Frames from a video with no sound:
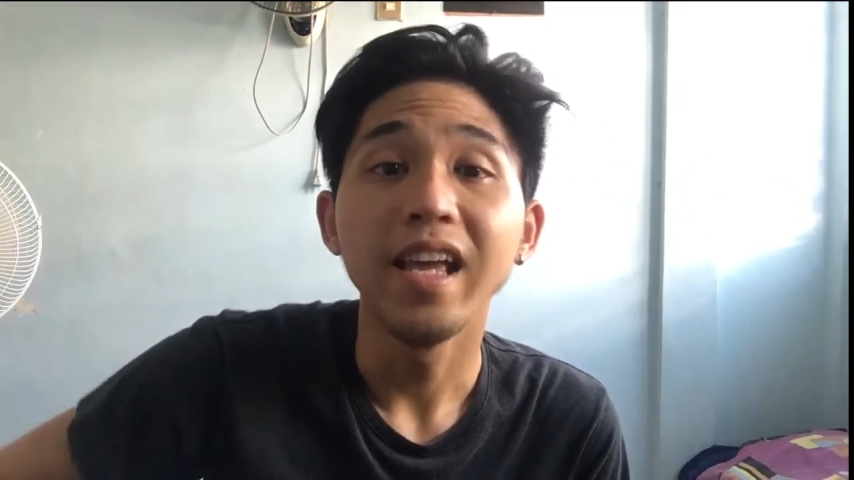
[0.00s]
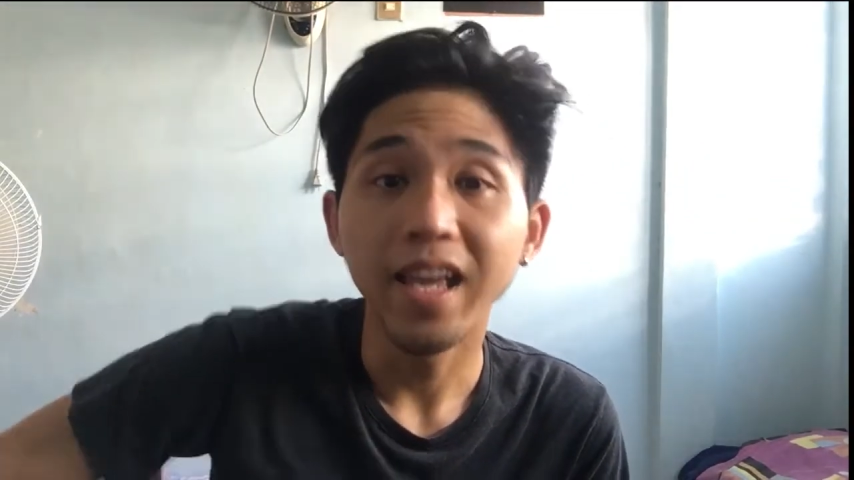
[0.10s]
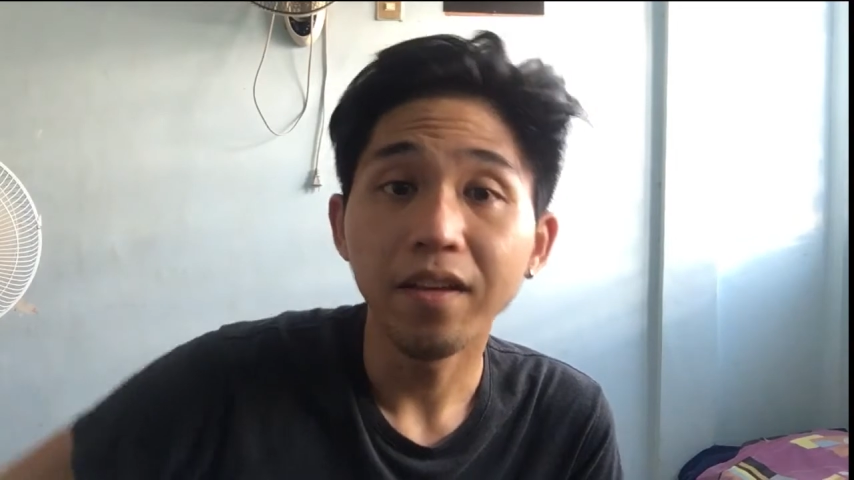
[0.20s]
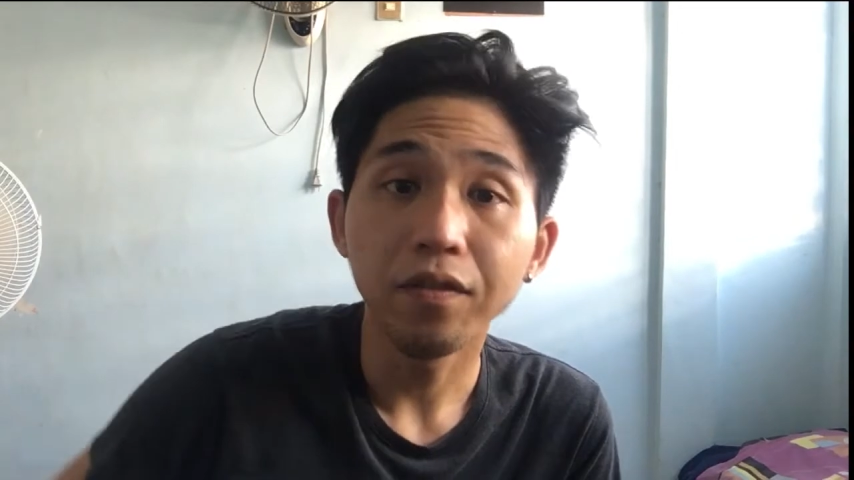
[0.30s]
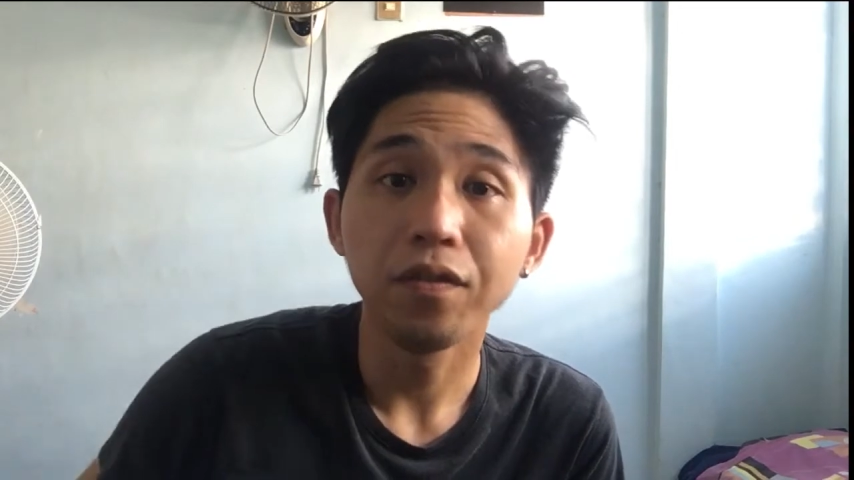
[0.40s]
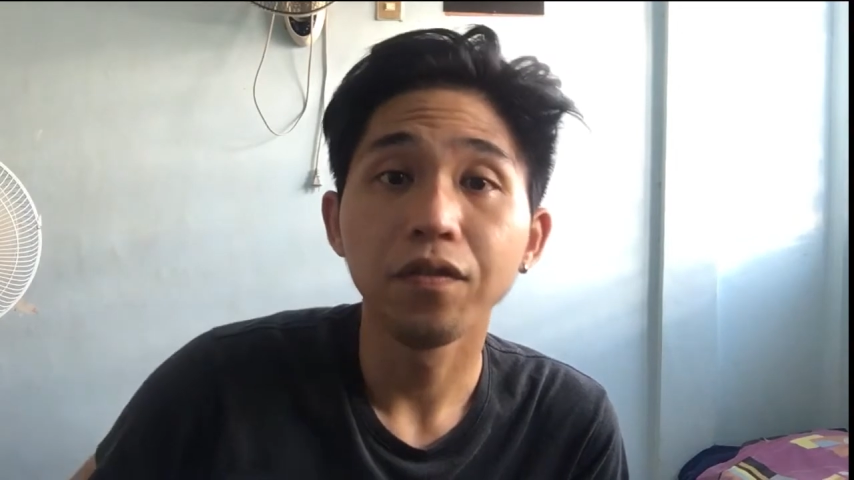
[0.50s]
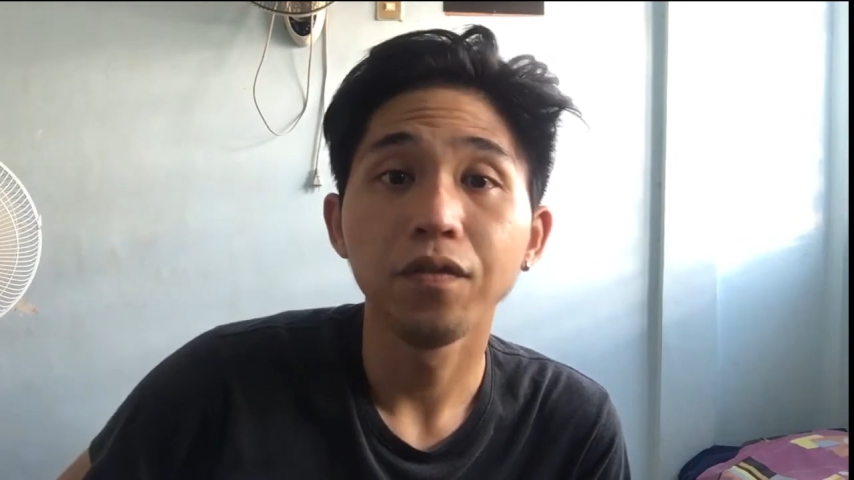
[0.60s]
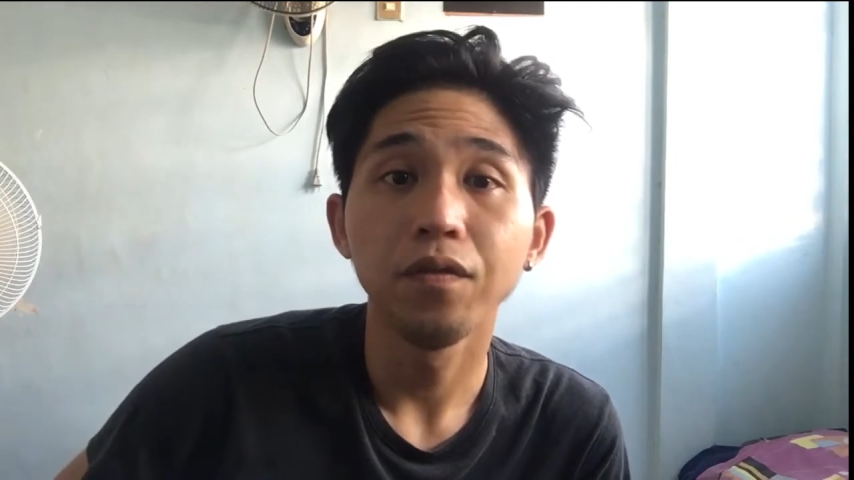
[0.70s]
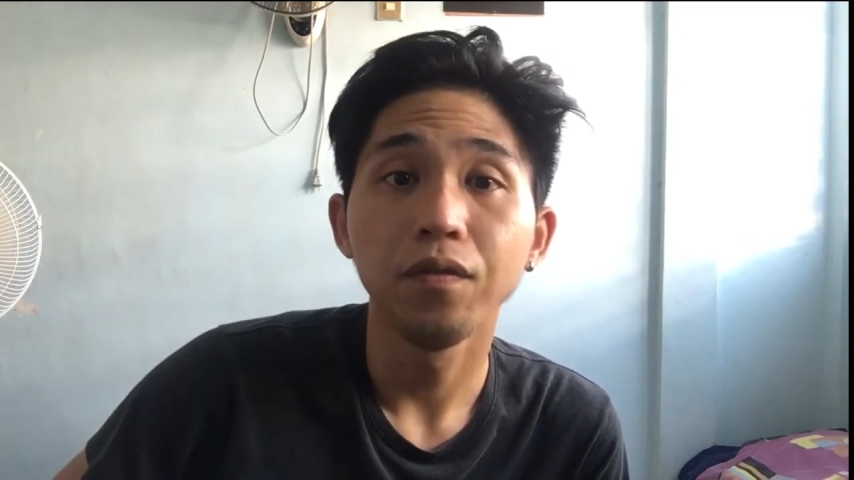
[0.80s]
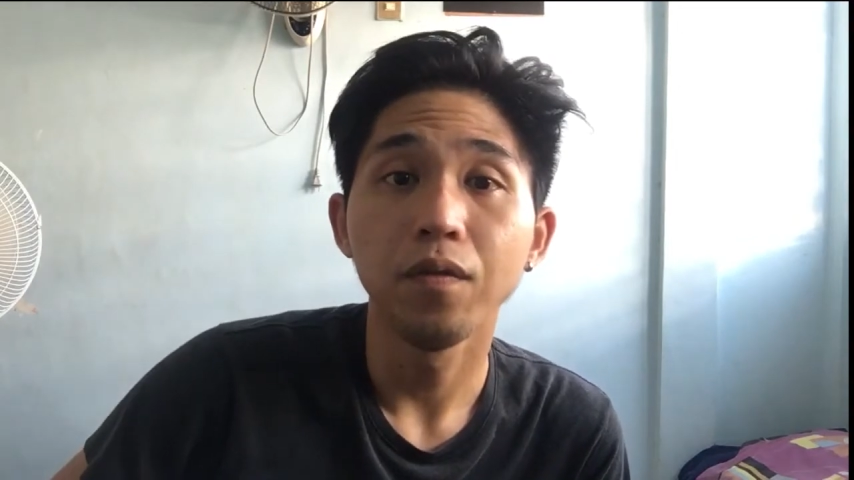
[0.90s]
if
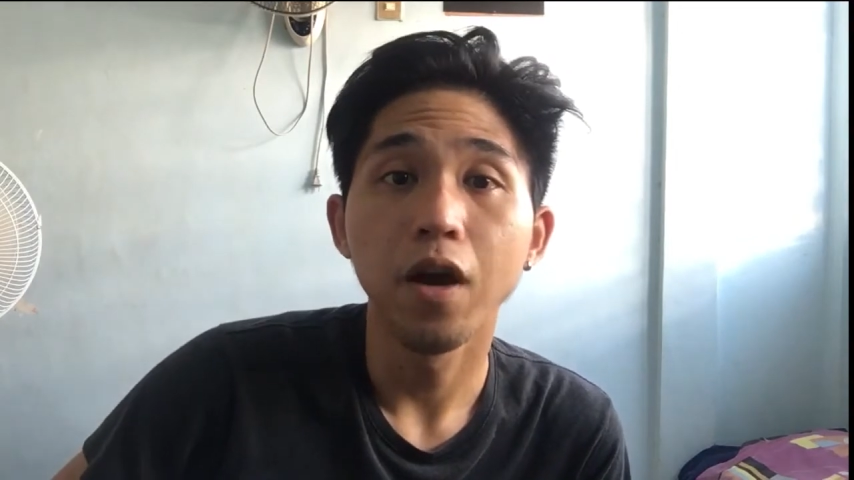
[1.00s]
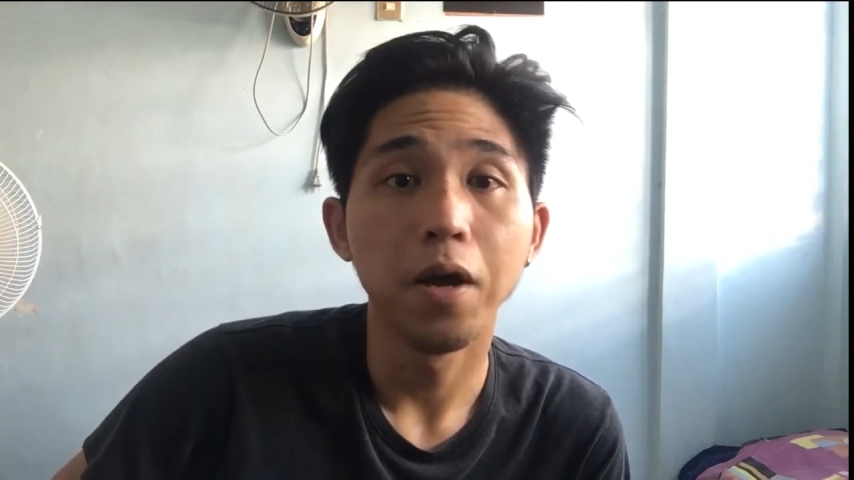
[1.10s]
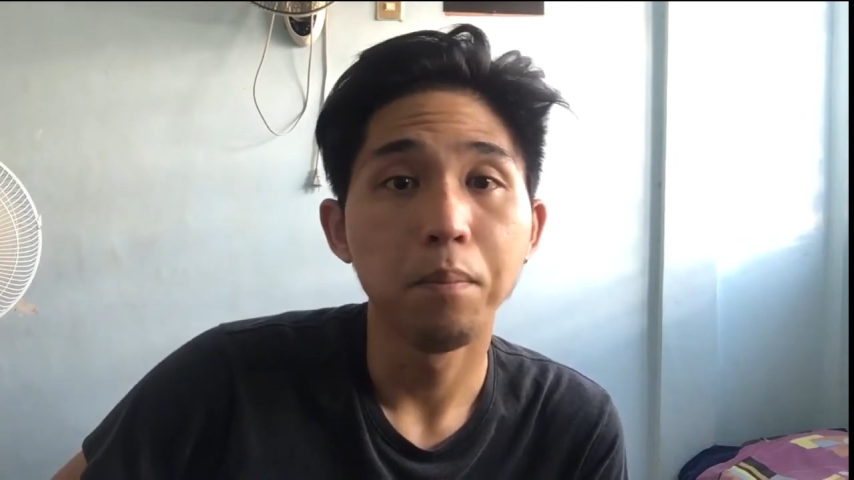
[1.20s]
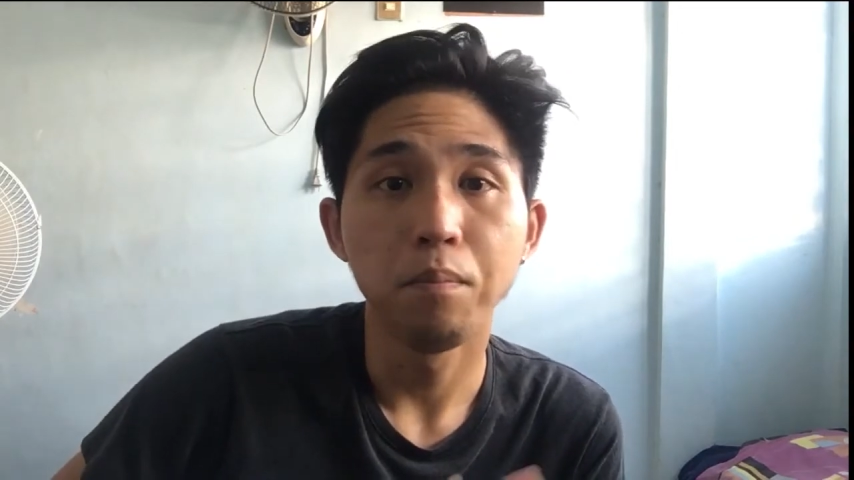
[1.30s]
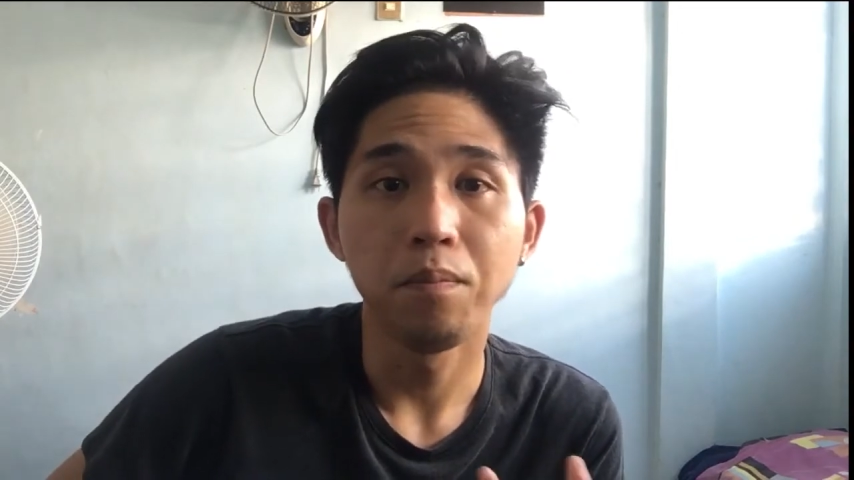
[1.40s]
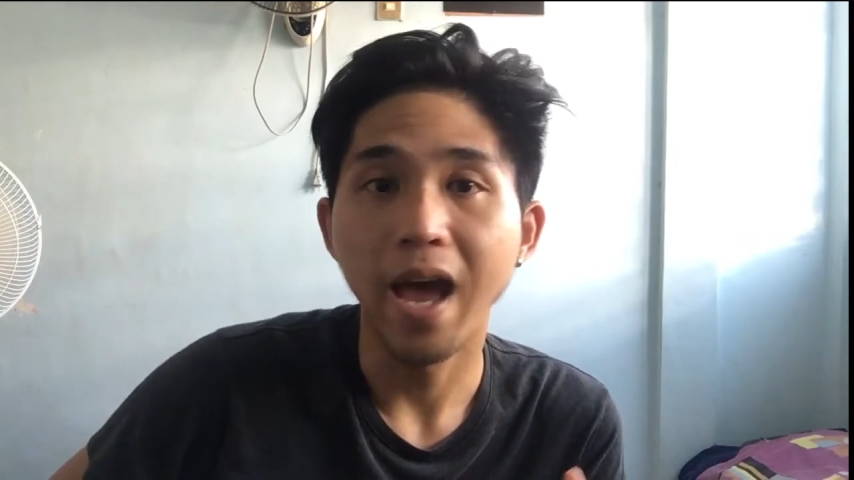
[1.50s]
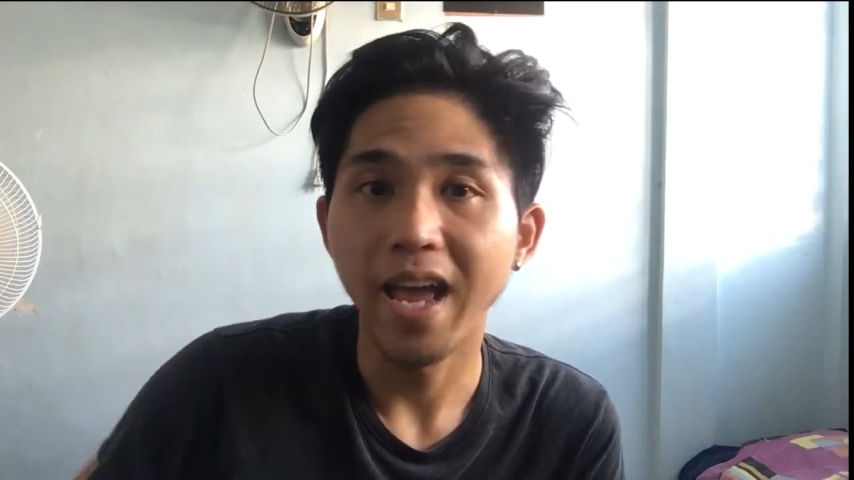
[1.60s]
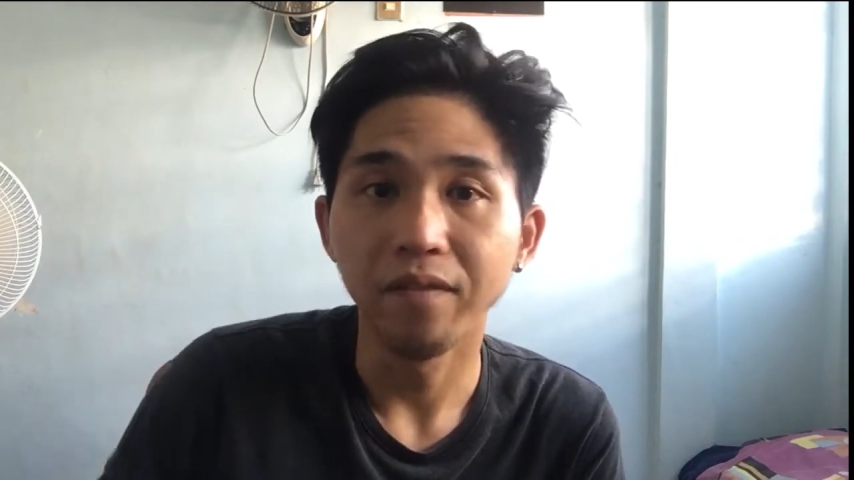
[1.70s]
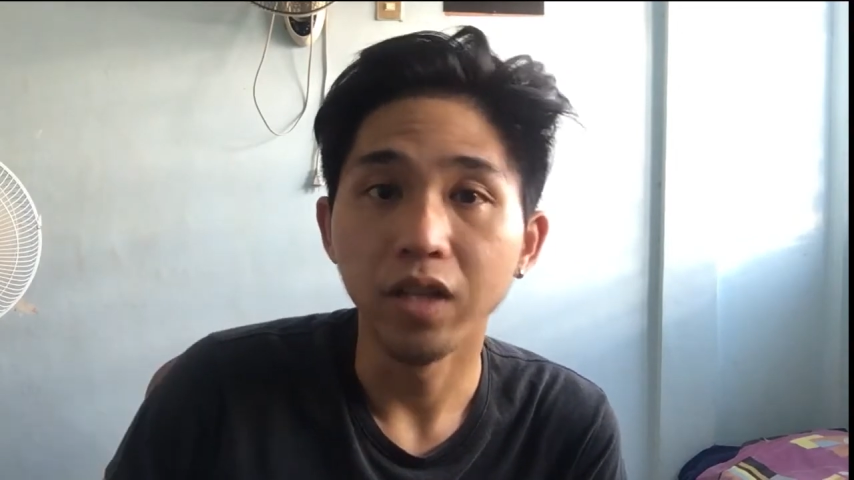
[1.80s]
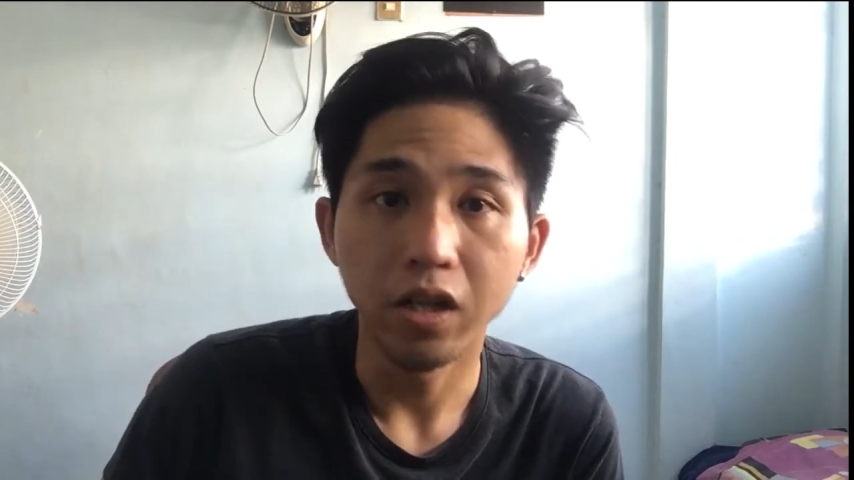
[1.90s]
I
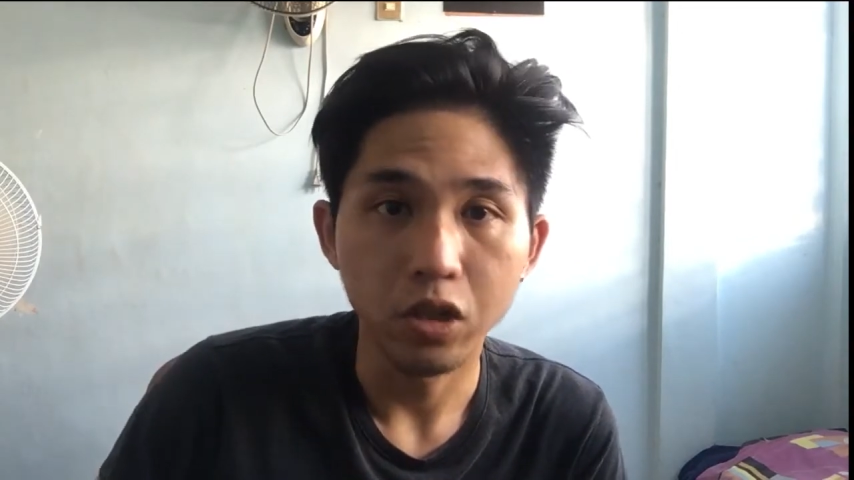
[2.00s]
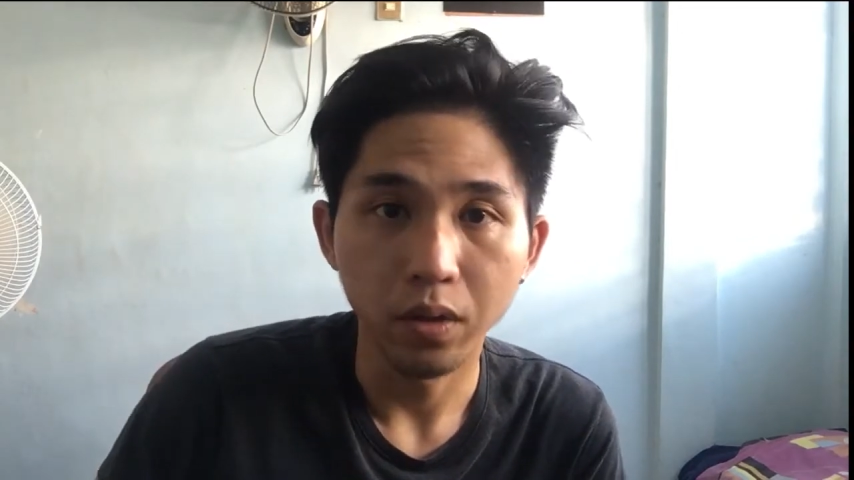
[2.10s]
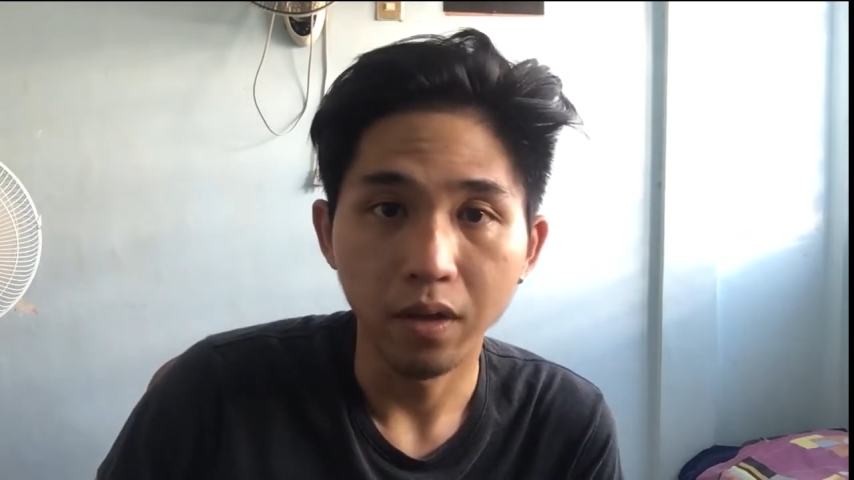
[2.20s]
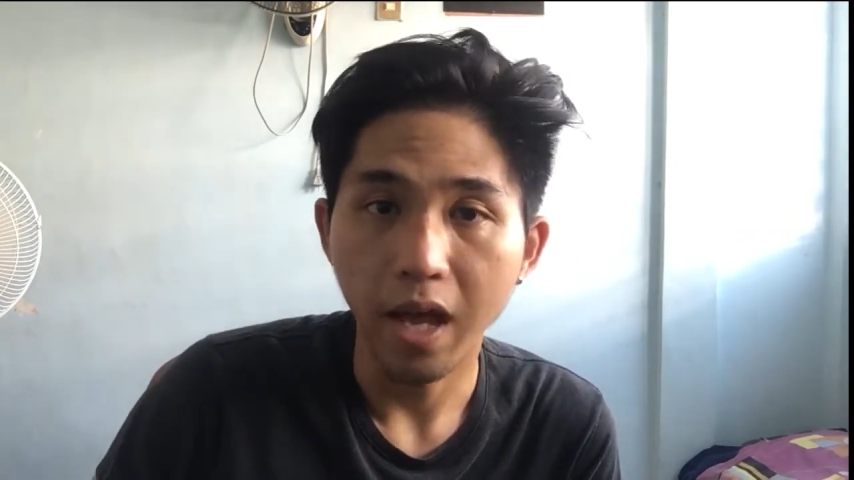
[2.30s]
have dinners with,